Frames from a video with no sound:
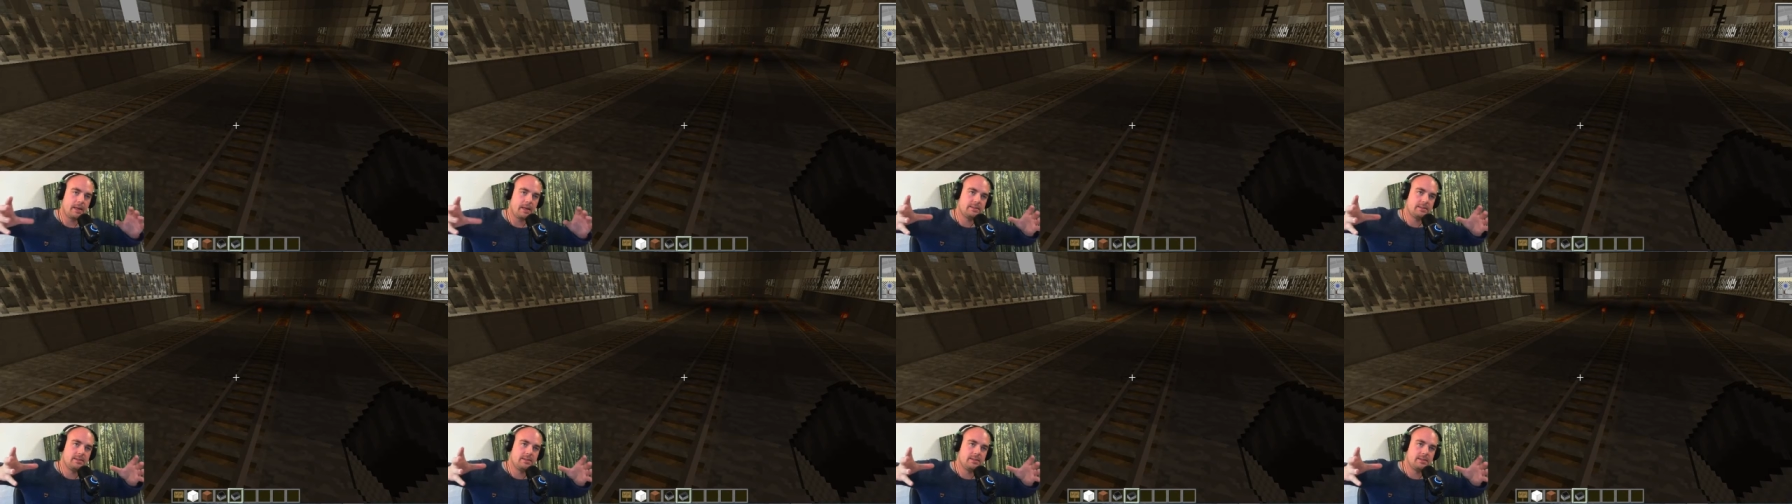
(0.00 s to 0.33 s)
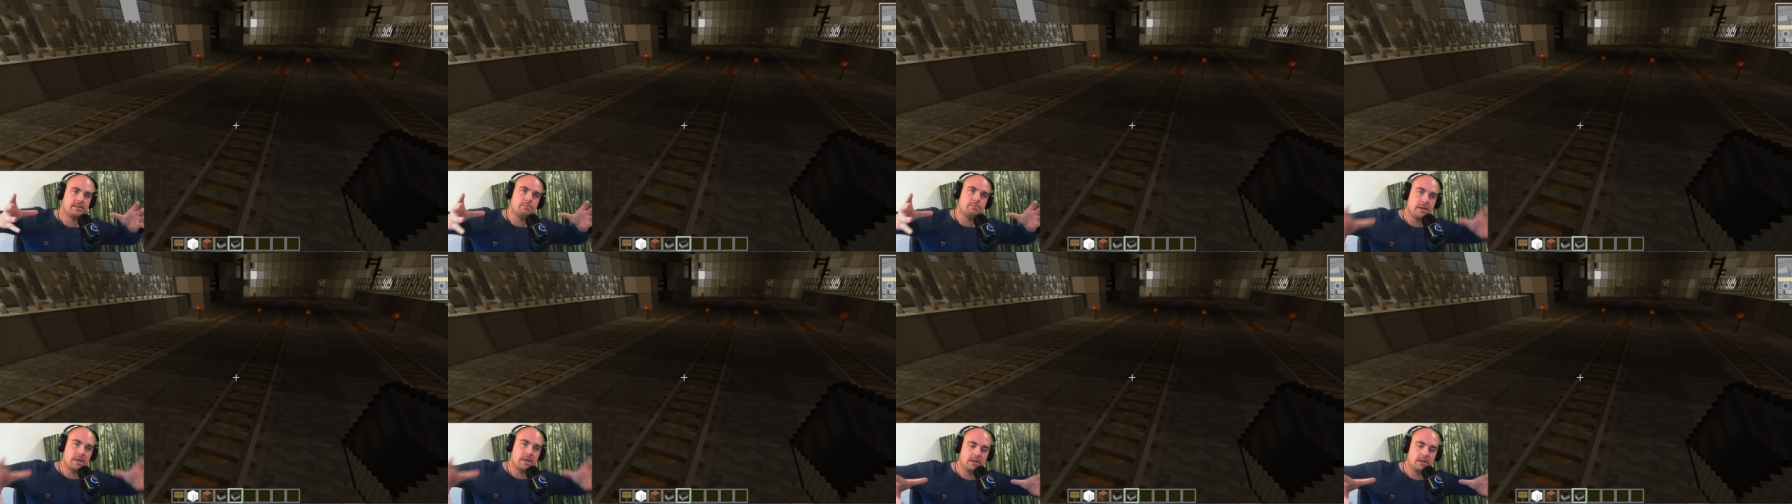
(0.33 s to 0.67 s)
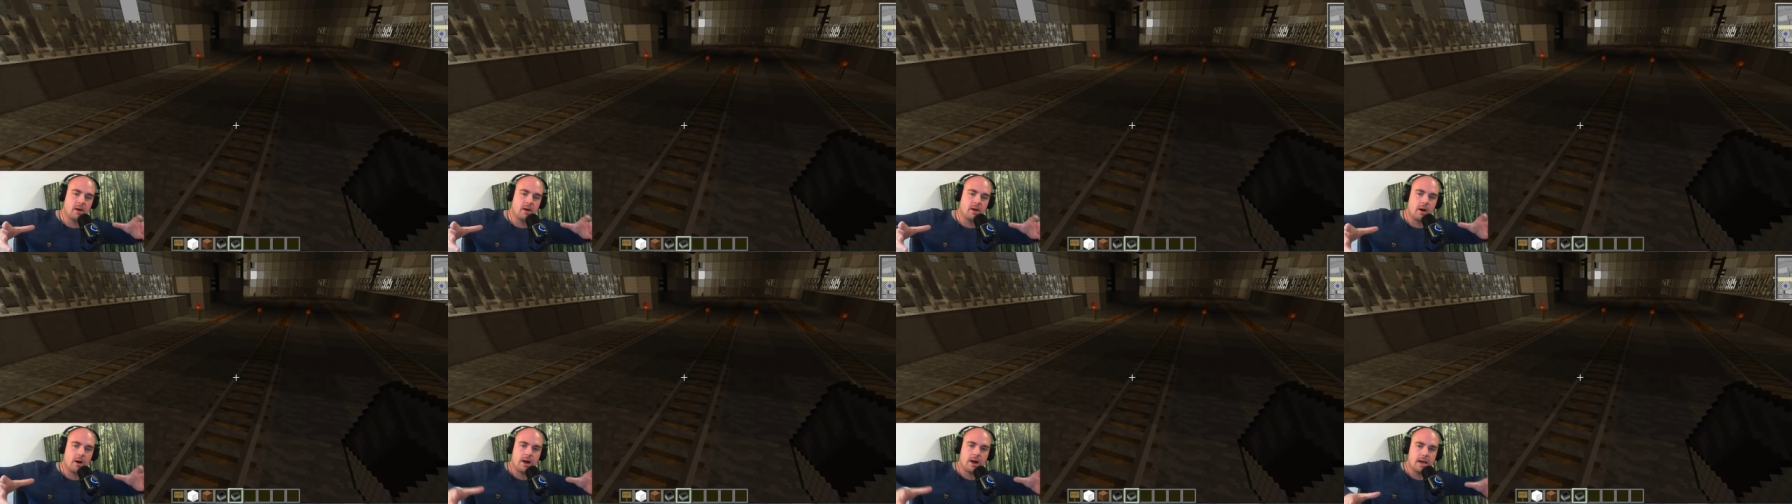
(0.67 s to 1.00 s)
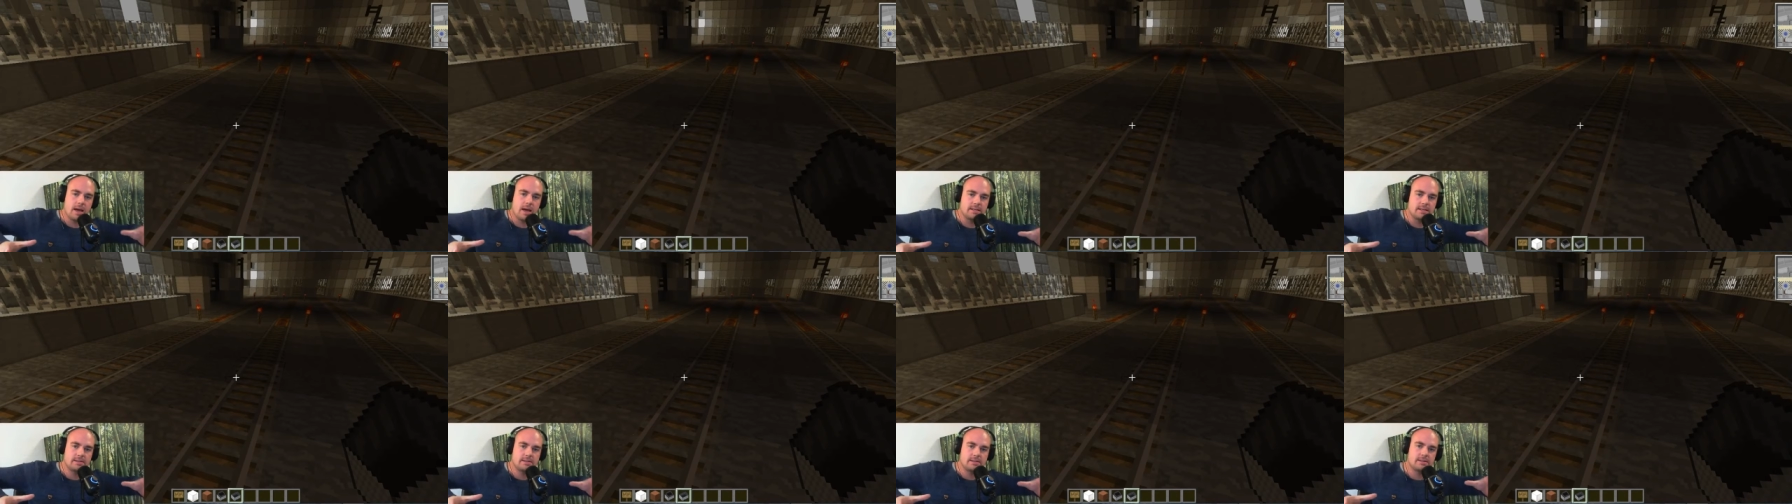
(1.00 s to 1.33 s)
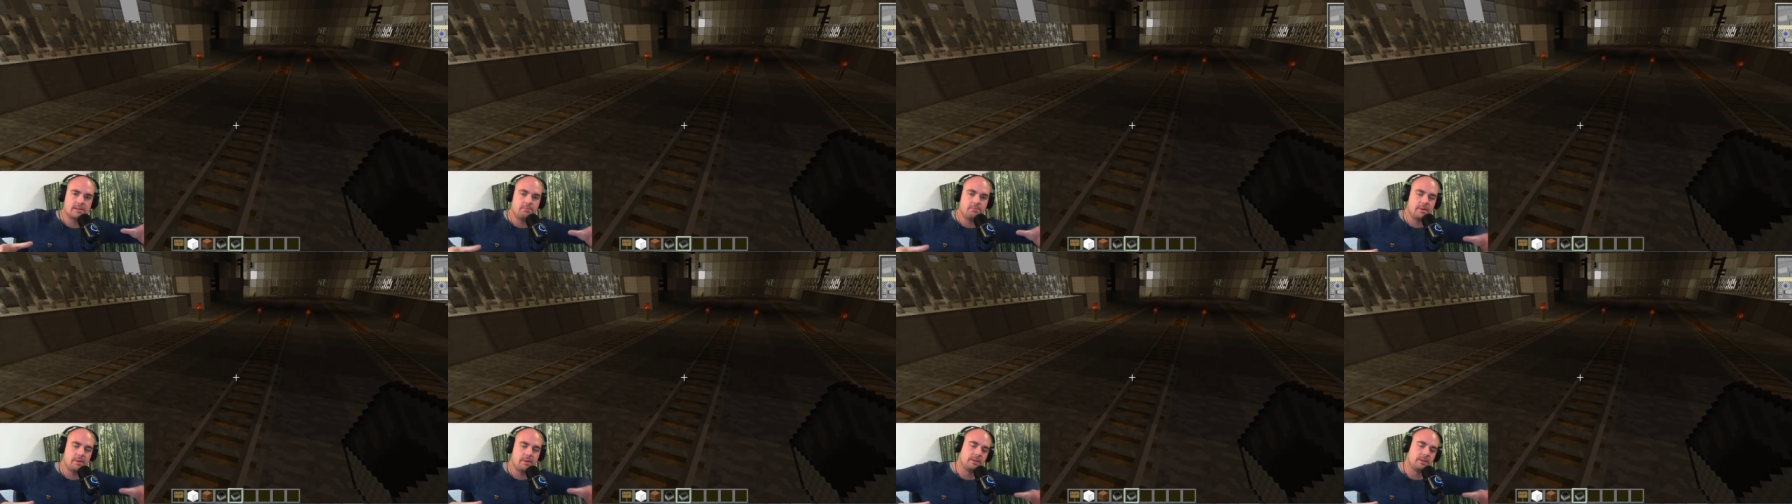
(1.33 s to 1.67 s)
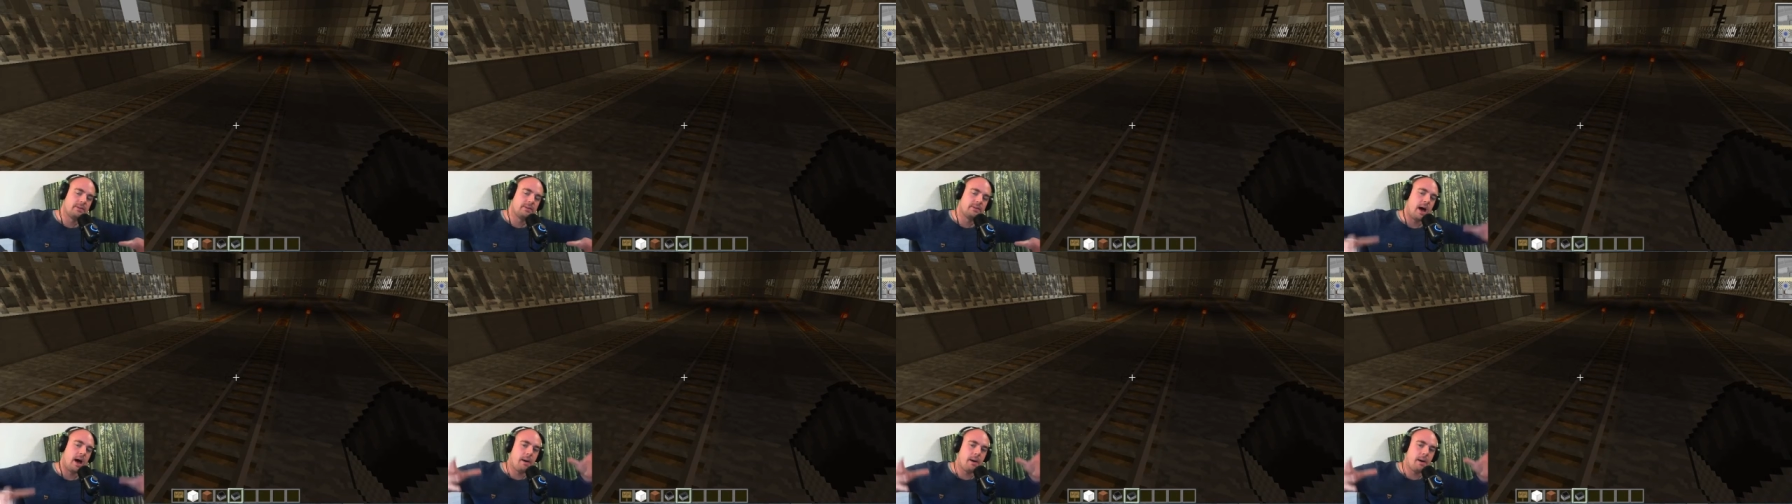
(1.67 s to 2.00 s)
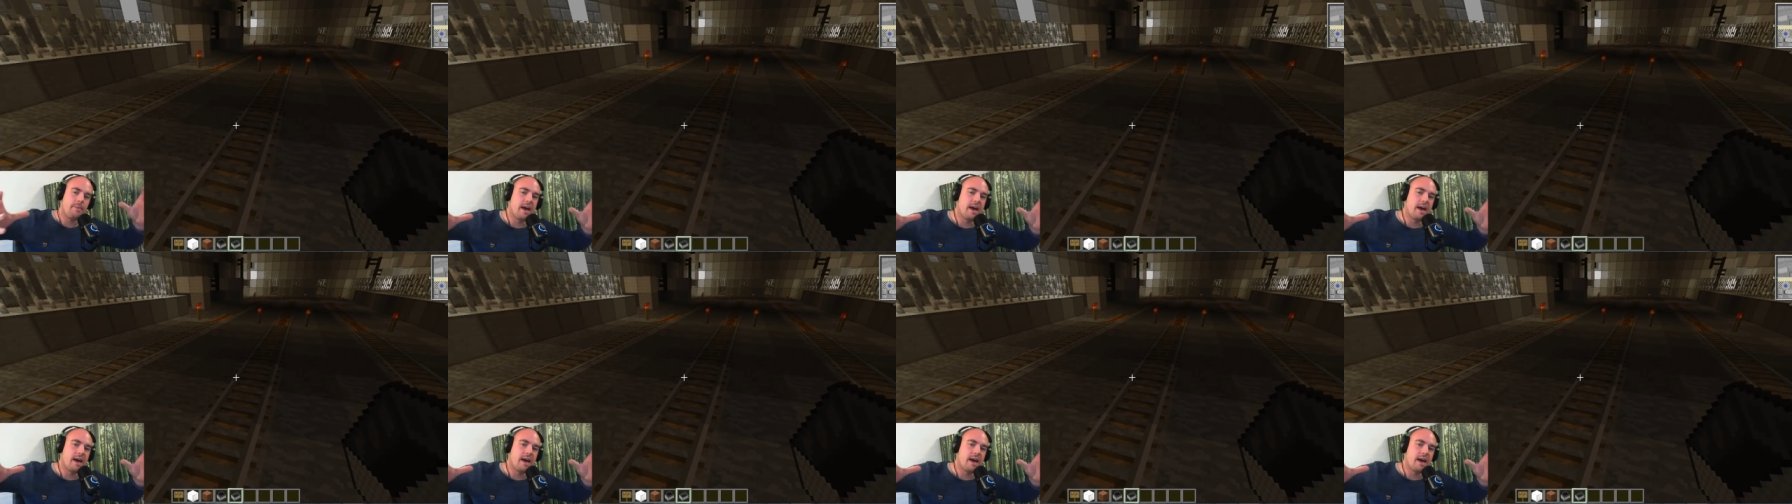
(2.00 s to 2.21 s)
since Midgar is built up